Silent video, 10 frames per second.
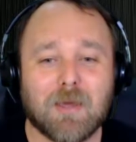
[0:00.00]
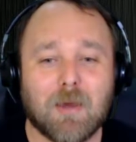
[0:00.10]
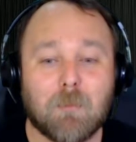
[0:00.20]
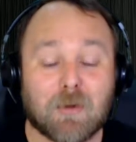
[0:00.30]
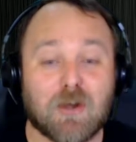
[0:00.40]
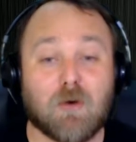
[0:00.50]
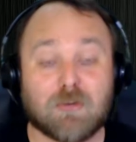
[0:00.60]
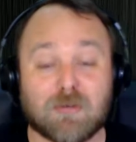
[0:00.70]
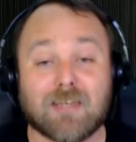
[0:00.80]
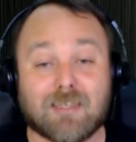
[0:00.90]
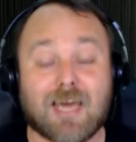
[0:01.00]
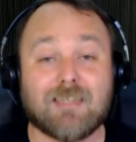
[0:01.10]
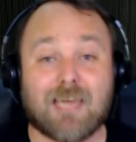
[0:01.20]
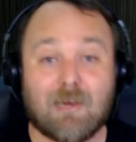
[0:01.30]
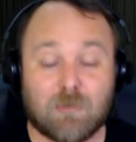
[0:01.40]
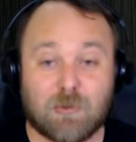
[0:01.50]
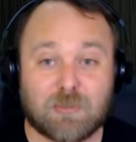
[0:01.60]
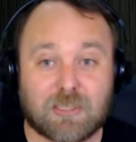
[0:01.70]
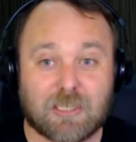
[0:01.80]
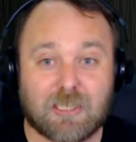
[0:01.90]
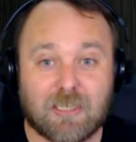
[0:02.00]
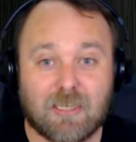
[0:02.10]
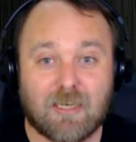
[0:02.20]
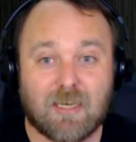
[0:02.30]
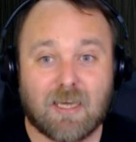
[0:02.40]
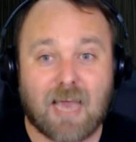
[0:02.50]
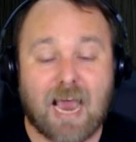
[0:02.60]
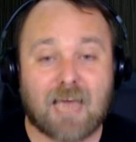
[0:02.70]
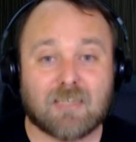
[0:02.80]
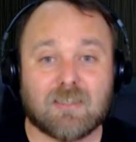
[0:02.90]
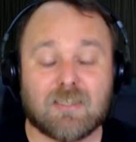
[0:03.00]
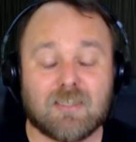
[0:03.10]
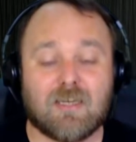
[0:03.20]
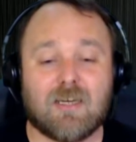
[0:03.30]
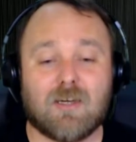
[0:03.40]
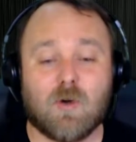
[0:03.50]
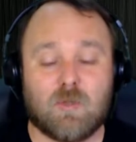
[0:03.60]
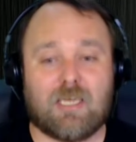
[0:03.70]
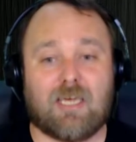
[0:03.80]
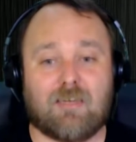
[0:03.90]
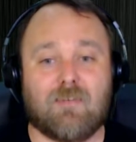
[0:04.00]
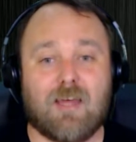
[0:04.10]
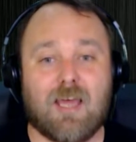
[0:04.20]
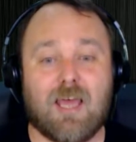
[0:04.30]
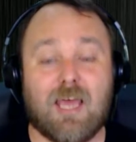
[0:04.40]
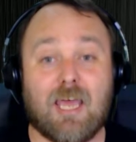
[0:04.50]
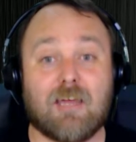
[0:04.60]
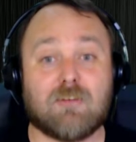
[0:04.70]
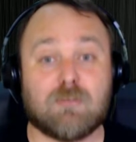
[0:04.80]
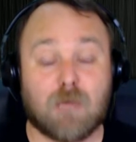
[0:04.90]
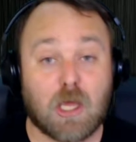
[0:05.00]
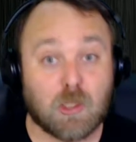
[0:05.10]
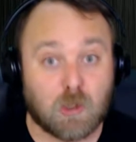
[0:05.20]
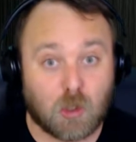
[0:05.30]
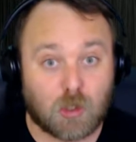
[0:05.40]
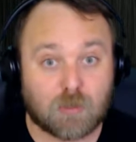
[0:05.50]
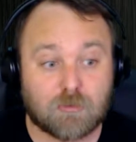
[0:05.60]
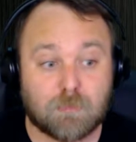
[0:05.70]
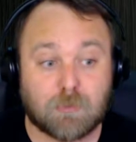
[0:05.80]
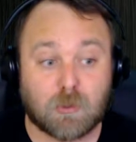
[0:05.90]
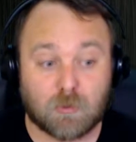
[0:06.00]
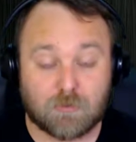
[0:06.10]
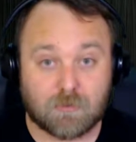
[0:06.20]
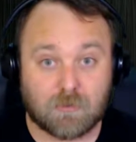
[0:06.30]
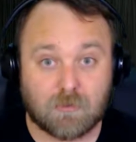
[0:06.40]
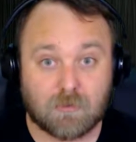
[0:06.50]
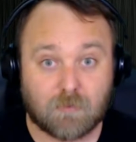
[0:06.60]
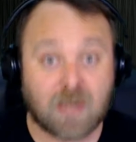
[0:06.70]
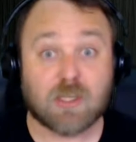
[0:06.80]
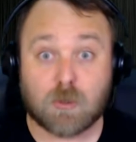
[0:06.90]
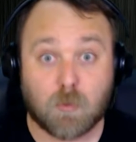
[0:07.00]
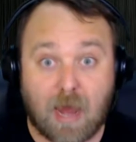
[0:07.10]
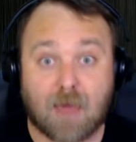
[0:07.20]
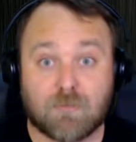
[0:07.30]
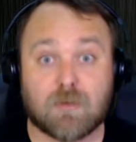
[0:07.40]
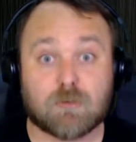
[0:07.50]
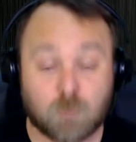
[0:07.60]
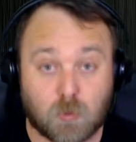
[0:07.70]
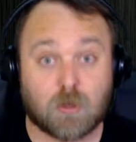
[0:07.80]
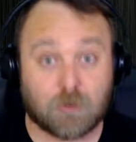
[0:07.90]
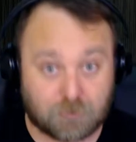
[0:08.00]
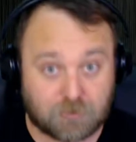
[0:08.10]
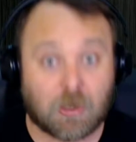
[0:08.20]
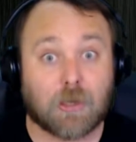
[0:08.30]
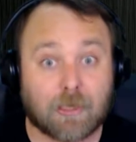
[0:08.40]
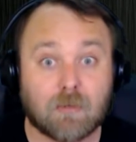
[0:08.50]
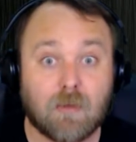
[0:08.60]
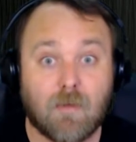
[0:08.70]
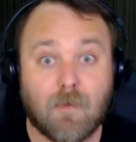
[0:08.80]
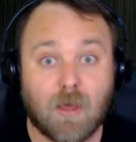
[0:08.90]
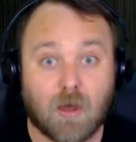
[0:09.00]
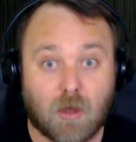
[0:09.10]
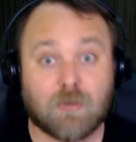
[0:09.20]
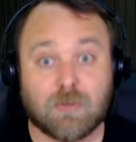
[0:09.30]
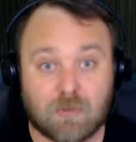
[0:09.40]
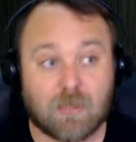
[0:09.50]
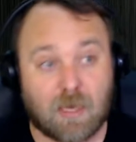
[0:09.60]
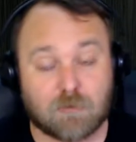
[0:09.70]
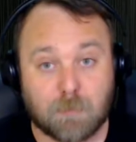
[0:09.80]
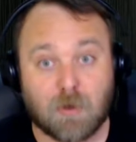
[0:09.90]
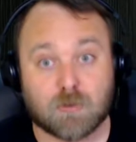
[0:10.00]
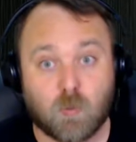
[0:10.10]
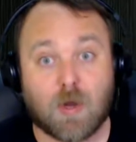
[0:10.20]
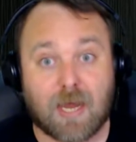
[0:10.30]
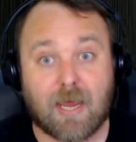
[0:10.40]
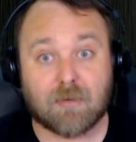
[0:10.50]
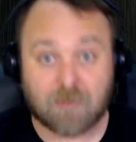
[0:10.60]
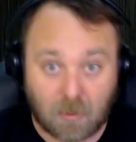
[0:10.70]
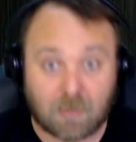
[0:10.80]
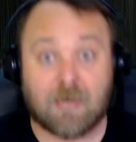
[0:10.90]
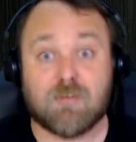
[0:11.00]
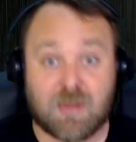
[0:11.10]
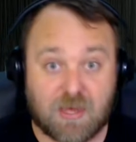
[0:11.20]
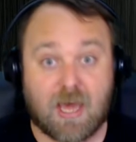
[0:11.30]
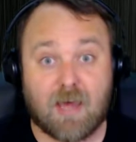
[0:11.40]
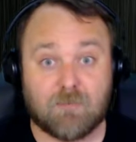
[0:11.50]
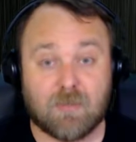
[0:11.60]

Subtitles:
But no, so I downloaded it, and okay, it looks beautiful, right? The graphics were stunning on the Xbox One X. I'll give it that.